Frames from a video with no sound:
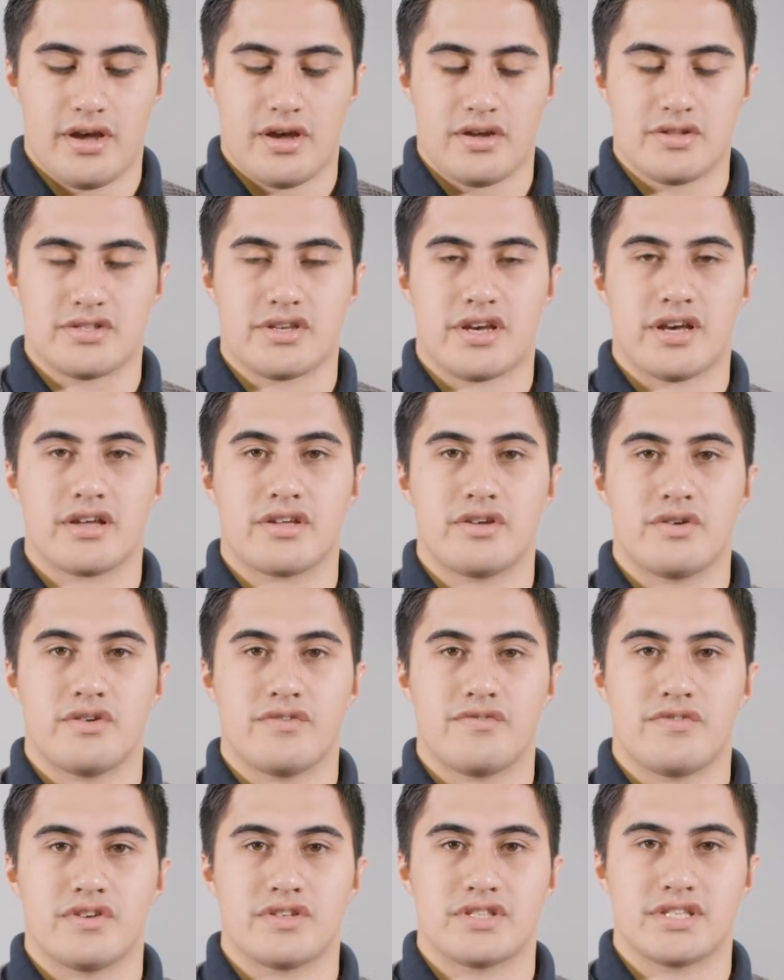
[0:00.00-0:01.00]
Otago
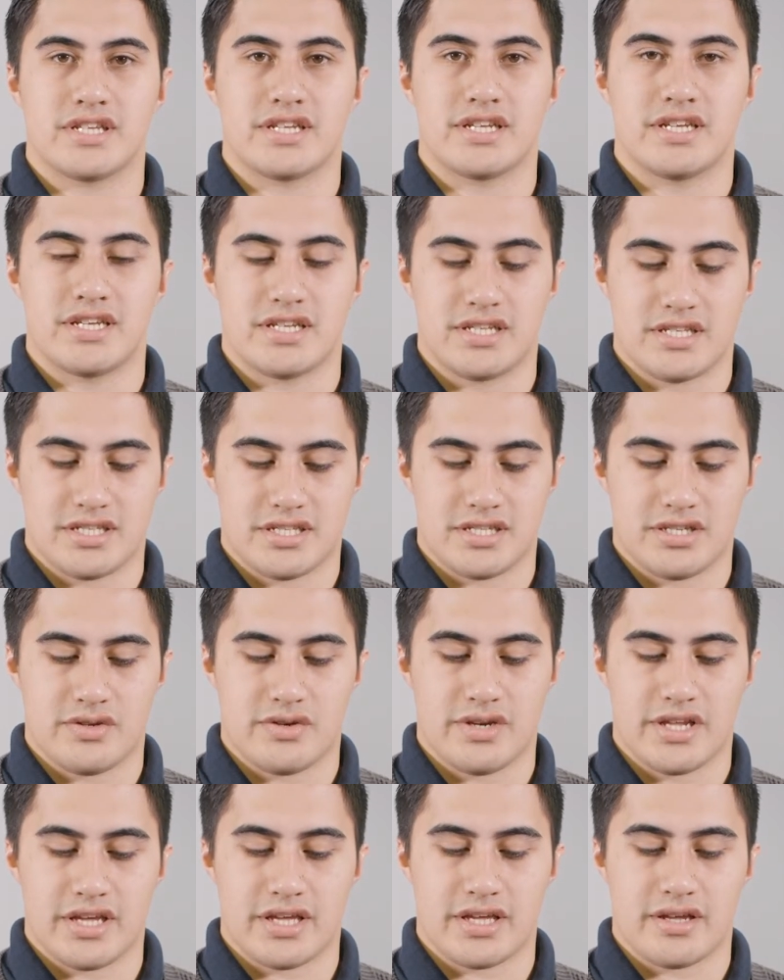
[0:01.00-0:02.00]
University is
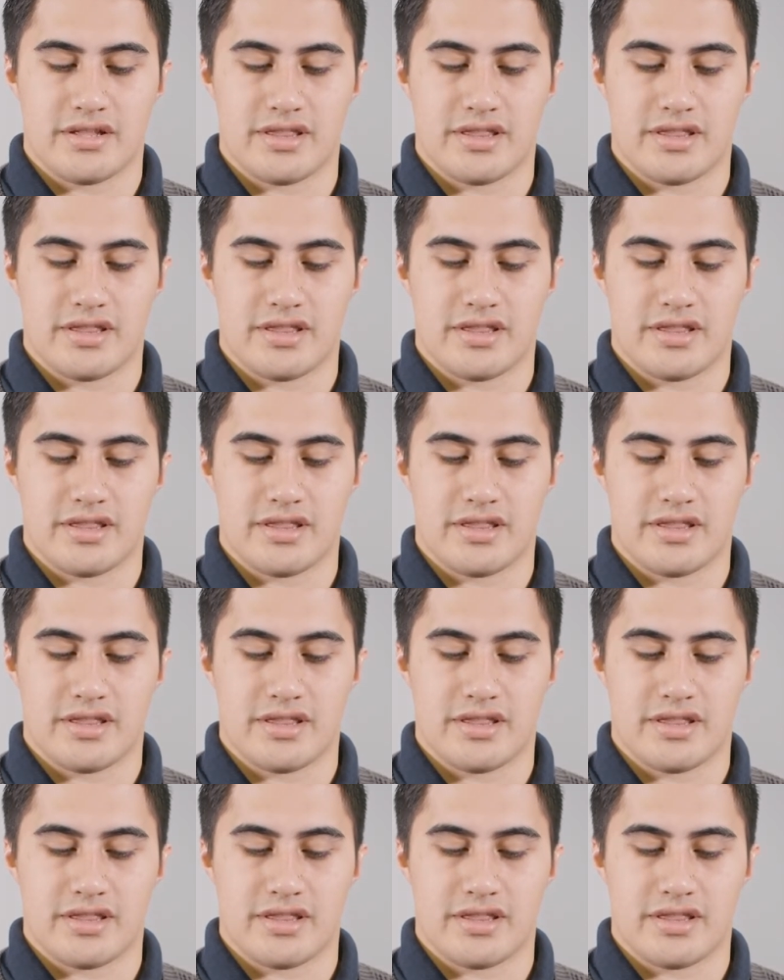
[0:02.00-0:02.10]
unique